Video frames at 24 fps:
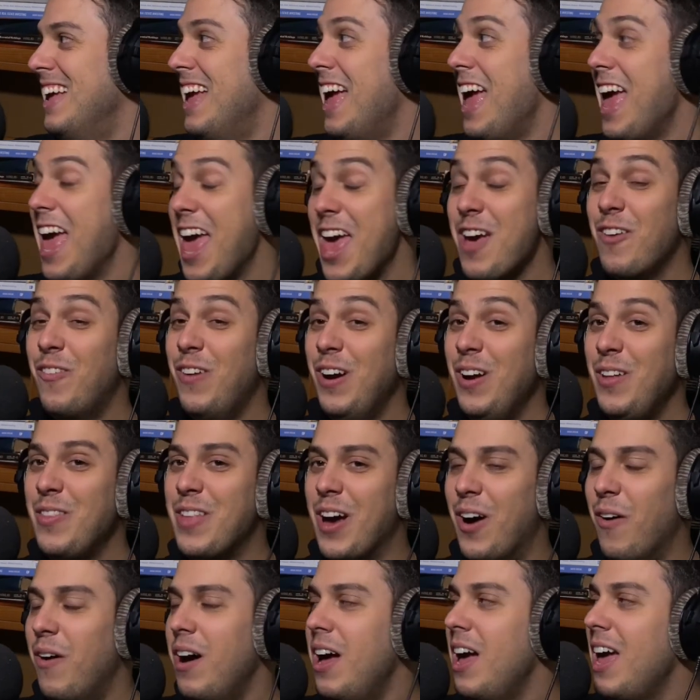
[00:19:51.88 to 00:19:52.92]
It will
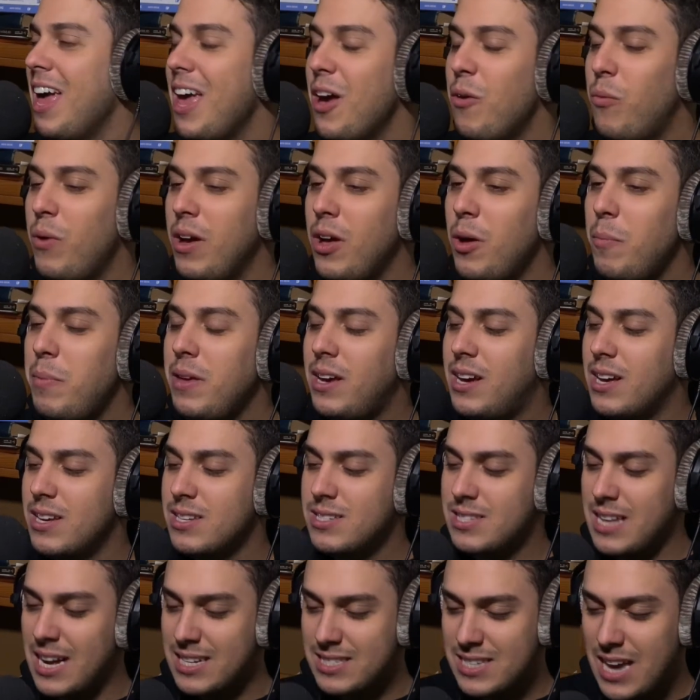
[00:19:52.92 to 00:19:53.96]
though. It will, because
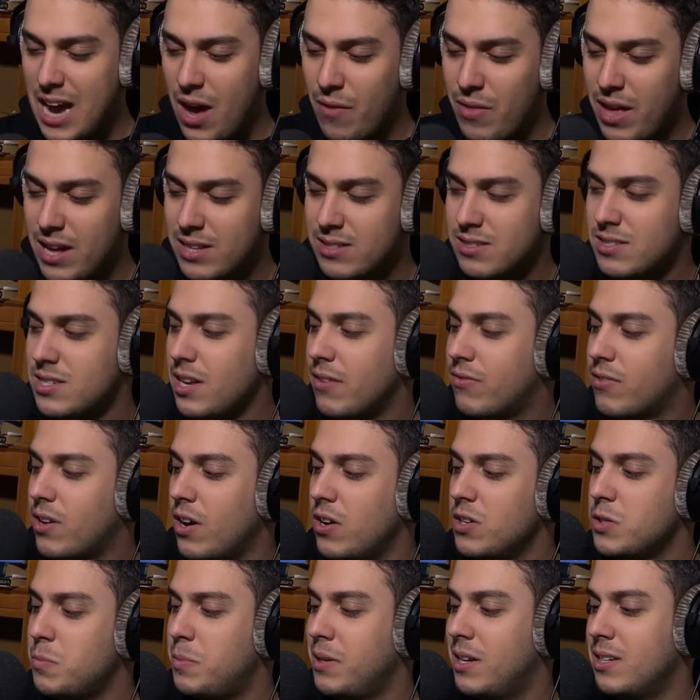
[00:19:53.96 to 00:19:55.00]
that's how that stuff
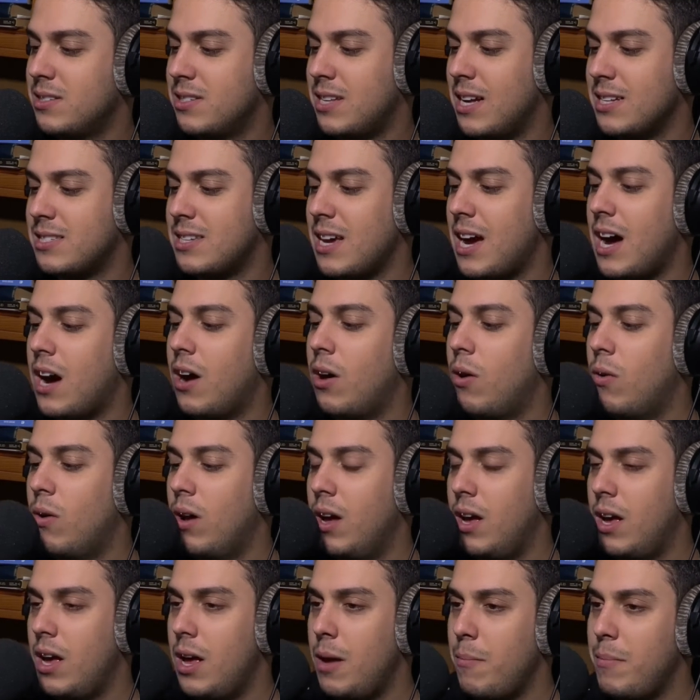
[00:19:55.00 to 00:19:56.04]
goes, because that's how
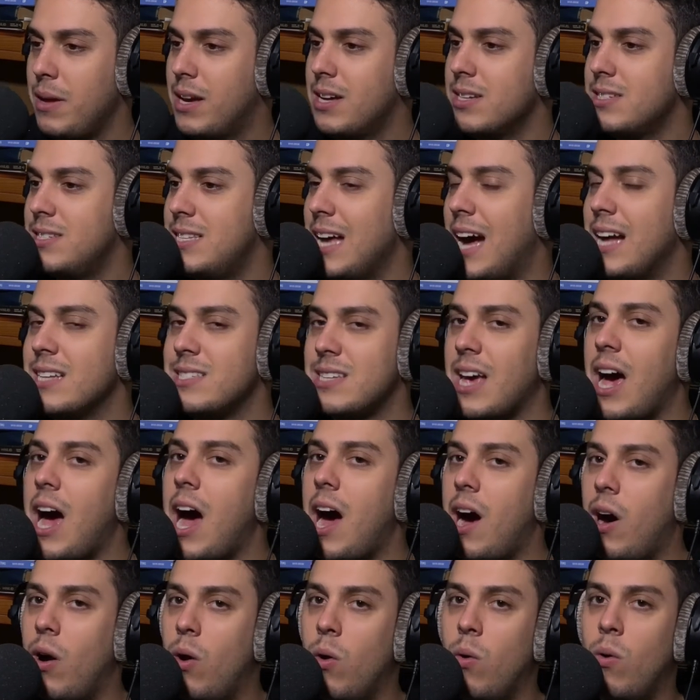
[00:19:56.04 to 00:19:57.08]
because that's
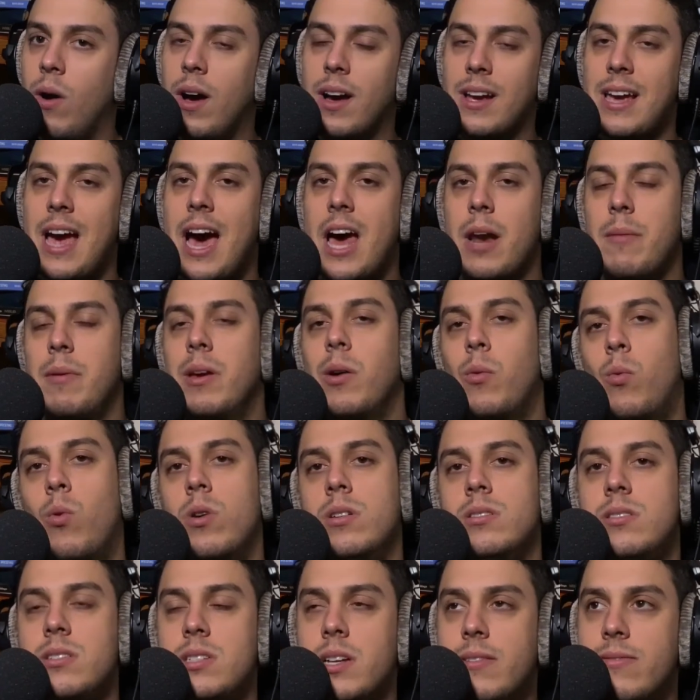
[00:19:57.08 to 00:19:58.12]
how Academy Award
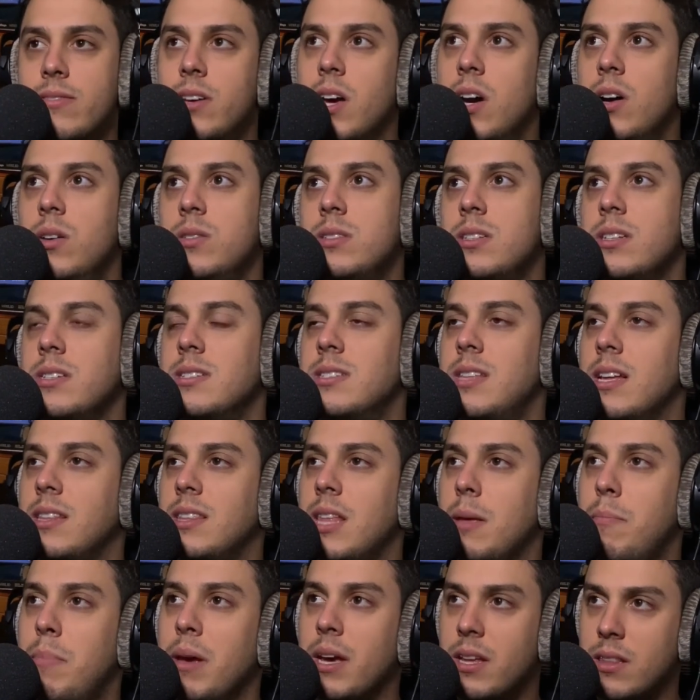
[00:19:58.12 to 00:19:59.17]
stuff goes, is that they
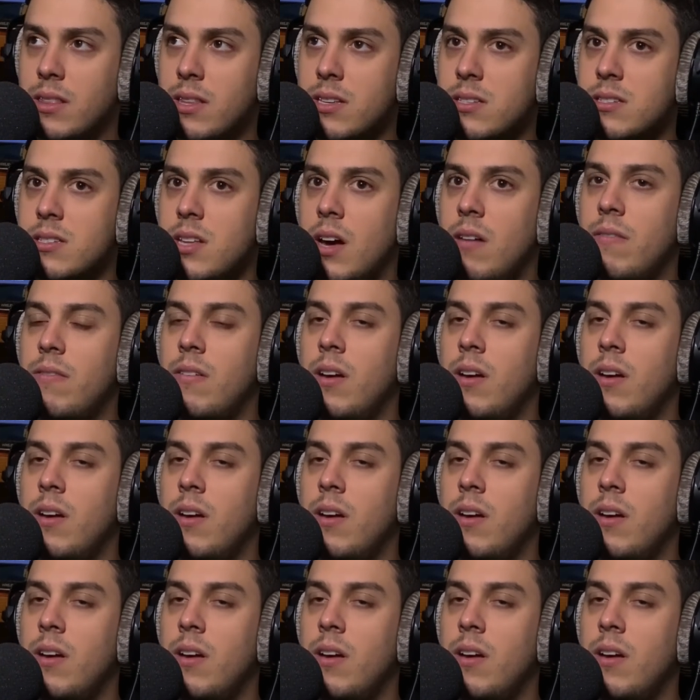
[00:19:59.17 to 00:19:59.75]
pick the stuff